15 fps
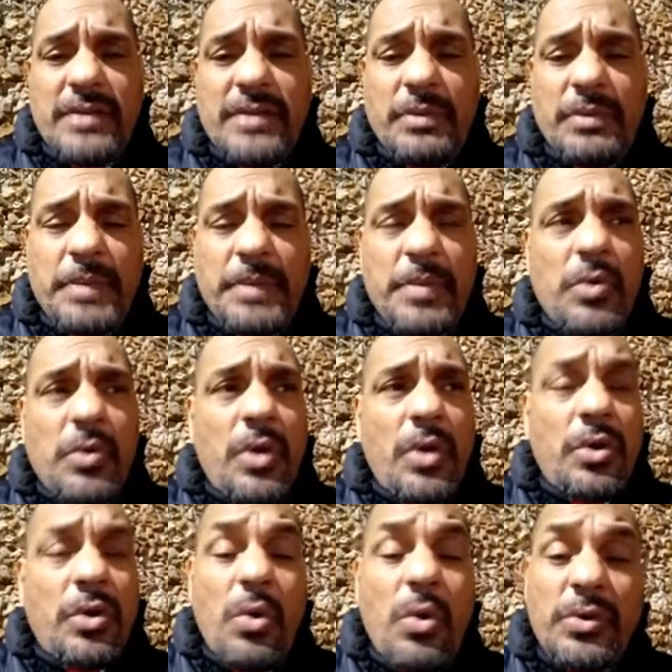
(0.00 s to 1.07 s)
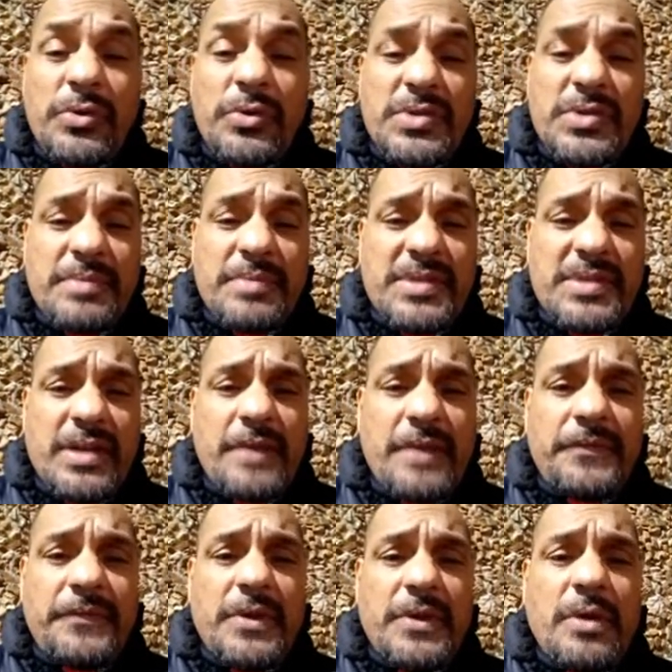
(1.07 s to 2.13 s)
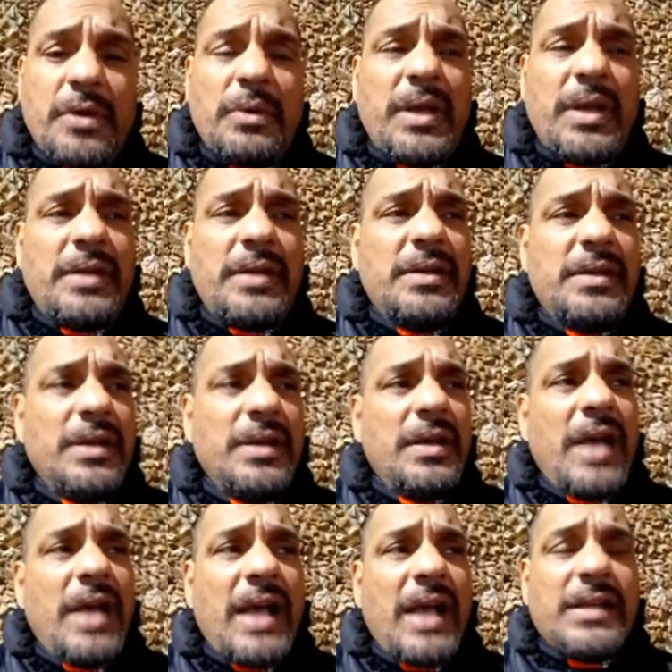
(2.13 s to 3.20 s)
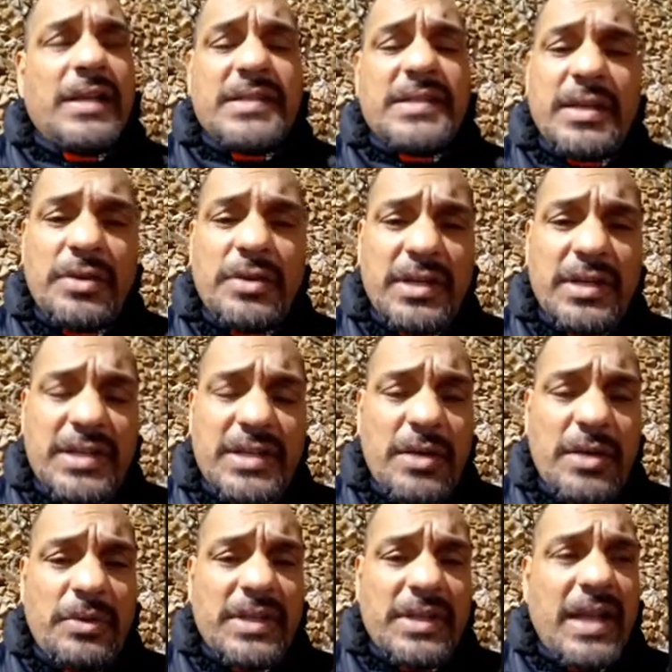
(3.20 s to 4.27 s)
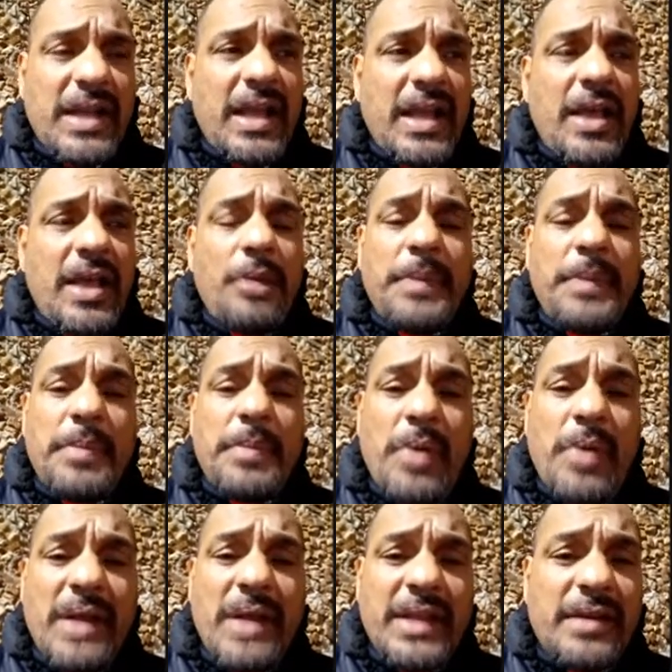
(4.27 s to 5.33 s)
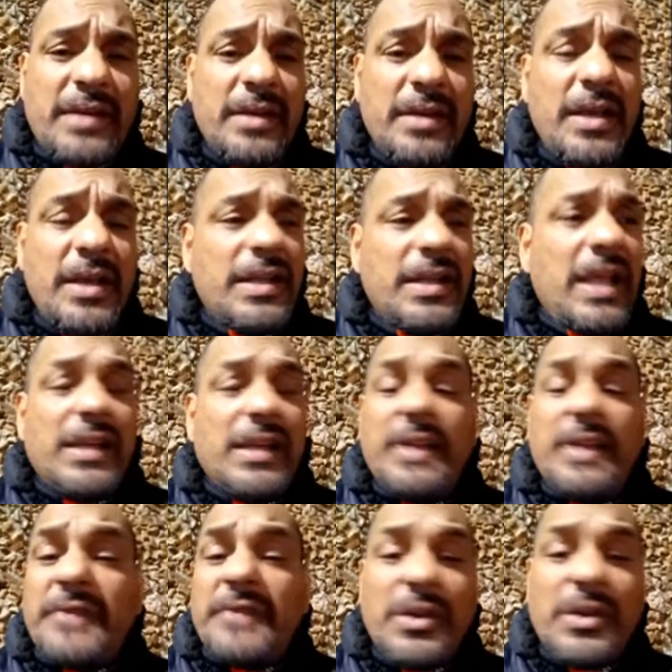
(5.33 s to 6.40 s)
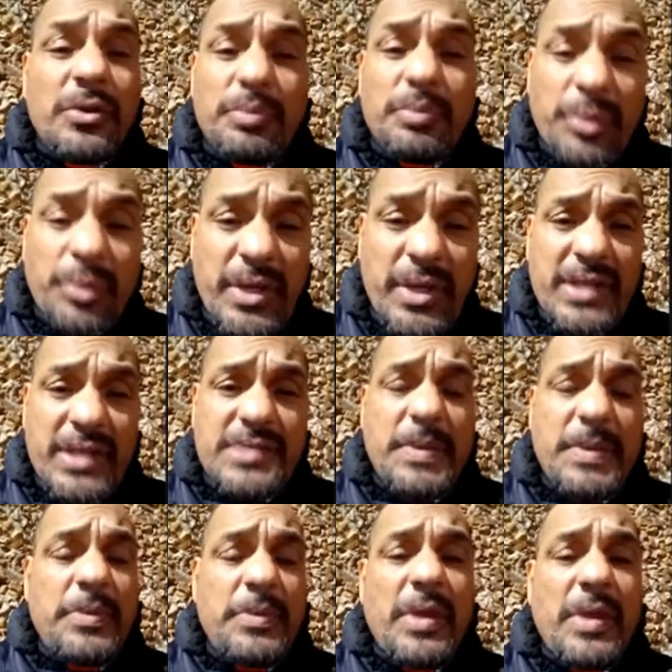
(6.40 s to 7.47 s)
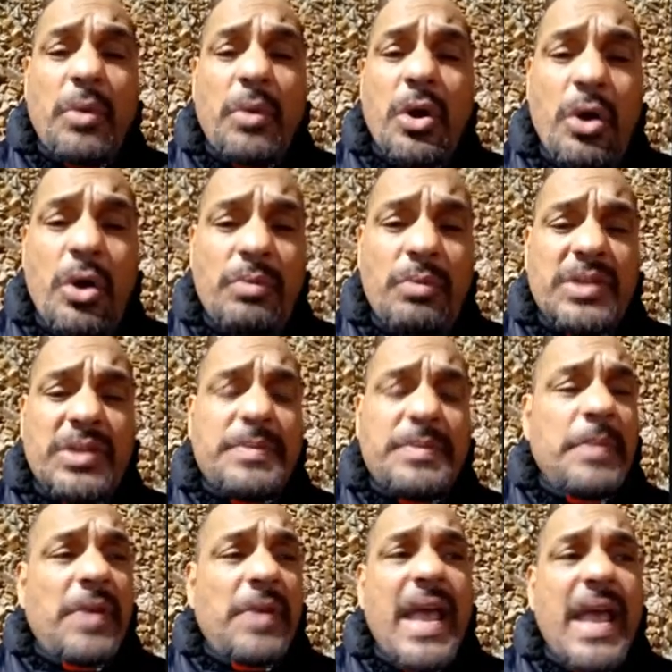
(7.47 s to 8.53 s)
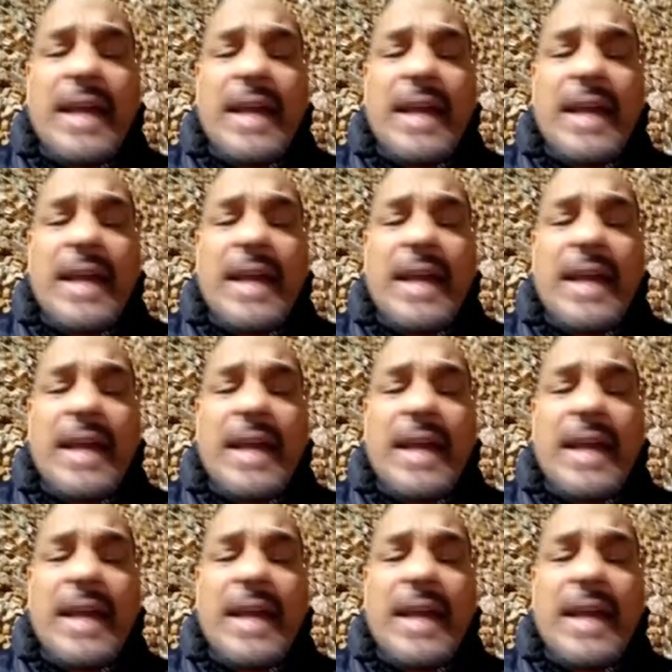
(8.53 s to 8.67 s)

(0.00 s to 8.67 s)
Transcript: with people who are going through some stuff, and I continue to deal with that. I help people out that lived under a bridge, people that were homeless, people that had